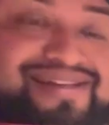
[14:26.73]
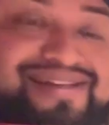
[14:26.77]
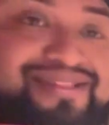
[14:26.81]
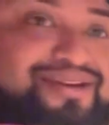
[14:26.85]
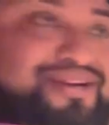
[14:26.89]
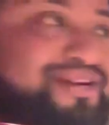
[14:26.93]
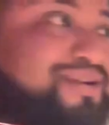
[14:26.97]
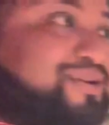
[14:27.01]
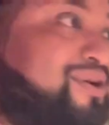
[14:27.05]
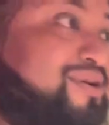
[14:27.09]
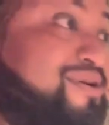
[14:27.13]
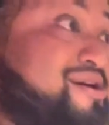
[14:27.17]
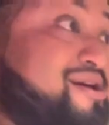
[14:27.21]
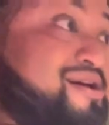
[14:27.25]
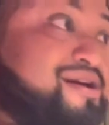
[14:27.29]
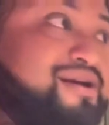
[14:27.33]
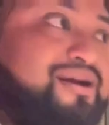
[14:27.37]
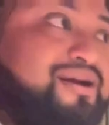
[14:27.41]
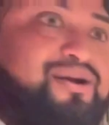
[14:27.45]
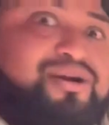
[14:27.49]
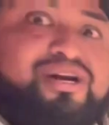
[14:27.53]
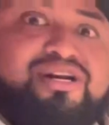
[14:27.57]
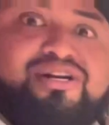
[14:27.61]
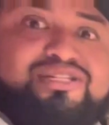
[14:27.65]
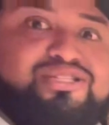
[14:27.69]
There you go.
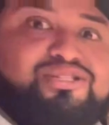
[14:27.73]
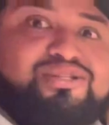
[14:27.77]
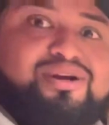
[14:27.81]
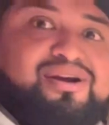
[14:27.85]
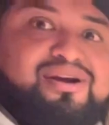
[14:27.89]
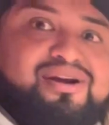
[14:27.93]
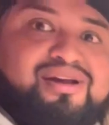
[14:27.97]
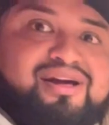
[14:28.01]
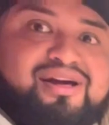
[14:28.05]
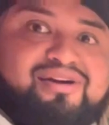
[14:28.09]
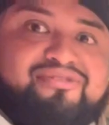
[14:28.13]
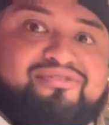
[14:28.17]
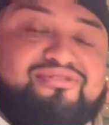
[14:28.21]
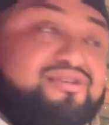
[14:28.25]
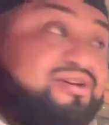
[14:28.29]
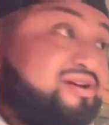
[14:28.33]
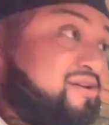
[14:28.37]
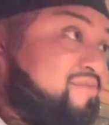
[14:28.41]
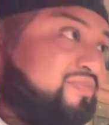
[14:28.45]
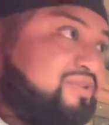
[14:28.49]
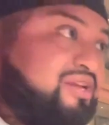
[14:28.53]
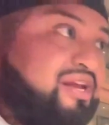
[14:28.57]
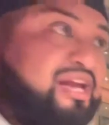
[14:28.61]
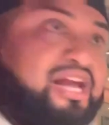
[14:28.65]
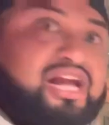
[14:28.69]
We're going to start it off.
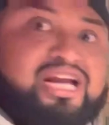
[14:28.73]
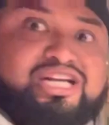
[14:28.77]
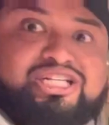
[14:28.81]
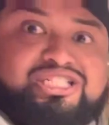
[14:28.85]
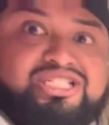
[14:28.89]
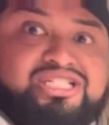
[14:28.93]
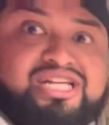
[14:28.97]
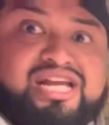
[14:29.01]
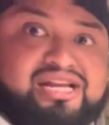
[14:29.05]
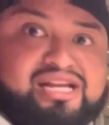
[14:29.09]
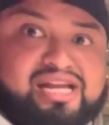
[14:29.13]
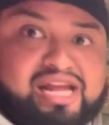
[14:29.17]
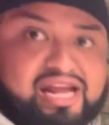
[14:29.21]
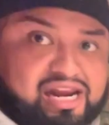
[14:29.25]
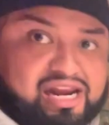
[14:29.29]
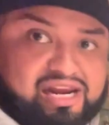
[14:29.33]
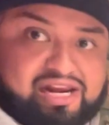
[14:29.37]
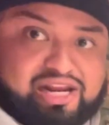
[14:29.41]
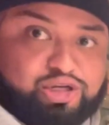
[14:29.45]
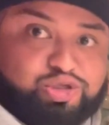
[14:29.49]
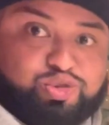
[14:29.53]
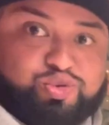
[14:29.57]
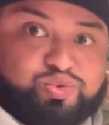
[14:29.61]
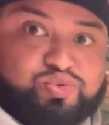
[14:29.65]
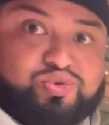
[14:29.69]
Hashtag el
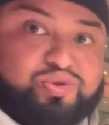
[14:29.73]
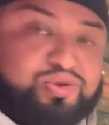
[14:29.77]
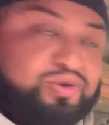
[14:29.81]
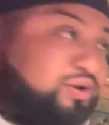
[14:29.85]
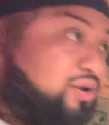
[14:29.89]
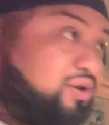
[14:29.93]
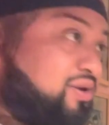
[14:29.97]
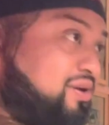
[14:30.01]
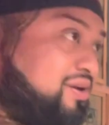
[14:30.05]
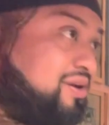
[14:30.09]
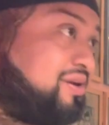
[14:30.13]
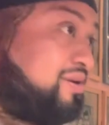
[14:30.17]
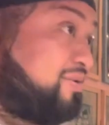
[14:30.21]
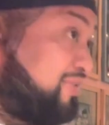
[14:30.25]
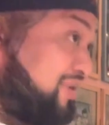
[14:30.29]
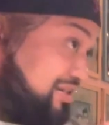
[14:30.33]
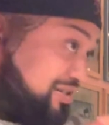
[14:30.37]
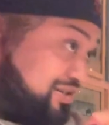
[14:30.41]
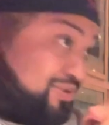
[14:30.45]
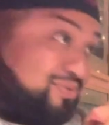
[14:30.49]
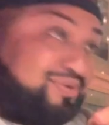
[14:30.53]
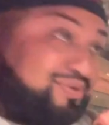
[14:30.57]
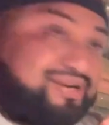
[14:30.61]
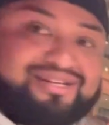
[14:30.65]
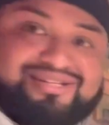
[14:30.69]
lechudo.
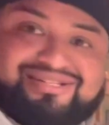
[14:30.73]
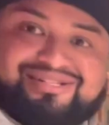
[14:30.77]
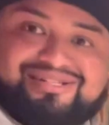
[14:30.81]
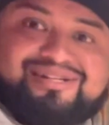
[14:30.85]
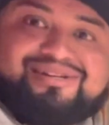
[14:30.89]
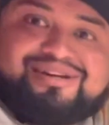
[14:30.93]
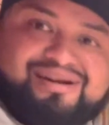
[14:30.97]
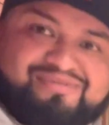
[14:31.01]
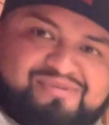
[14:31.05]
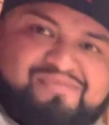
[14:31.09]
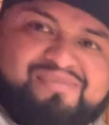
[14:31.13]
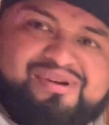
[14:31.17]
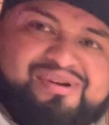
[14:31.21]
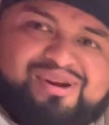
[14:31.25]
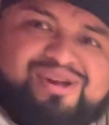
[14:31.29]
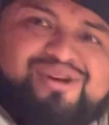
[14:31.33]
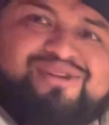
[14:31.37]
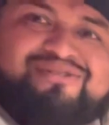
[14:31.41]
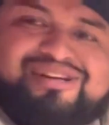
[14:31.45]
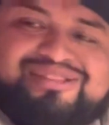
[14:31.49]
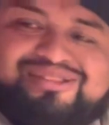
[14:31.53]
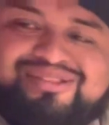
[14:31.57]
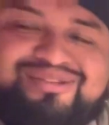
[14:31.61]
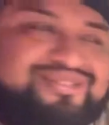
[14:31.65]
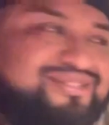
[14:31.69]
Watch, watch. Comment below,
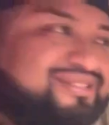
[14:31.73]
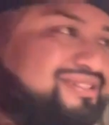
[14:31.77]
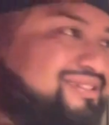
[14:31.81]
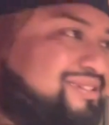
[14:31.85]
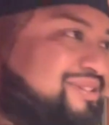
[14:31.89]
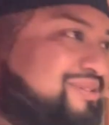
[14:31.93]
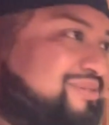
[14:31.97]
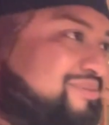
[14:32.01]
vatos.